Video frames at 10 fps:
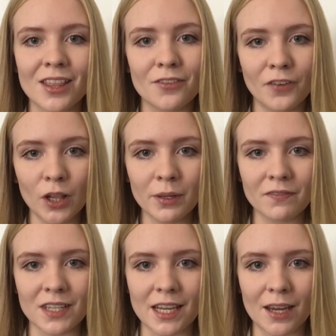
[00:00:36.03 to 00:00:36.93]
The
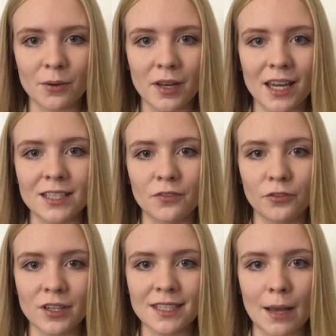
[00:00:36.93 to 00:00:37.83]
following video is a
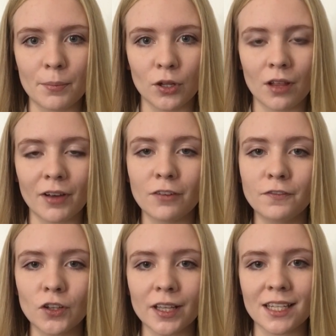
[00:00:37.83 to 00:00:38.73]
free sample of our
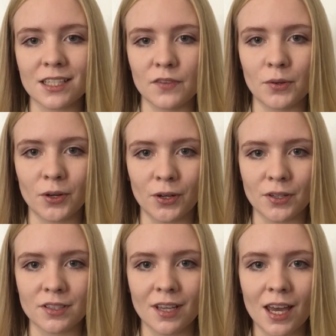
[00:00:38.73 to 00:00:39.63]
full interview
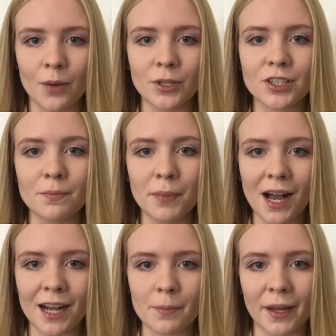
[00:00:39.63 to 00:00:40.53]
course, which you can
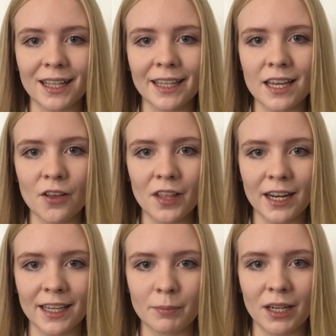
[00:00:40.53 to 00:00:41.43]
buy by clicking on the
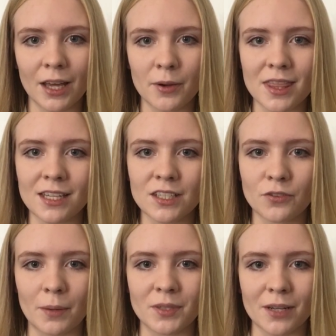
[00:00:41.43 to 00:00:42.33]
link below in the
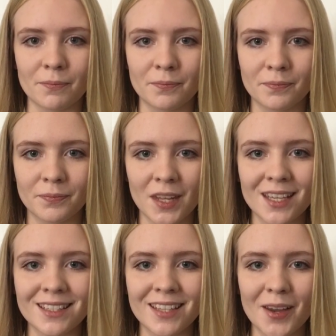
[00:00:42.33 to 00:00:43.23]
description.
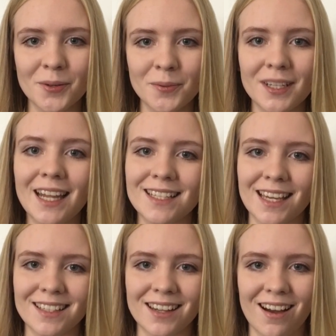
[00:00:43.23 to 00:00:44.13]
So let's
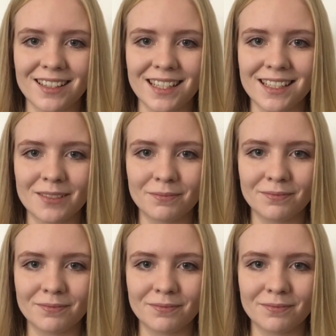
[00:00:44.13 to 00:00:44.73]
get started.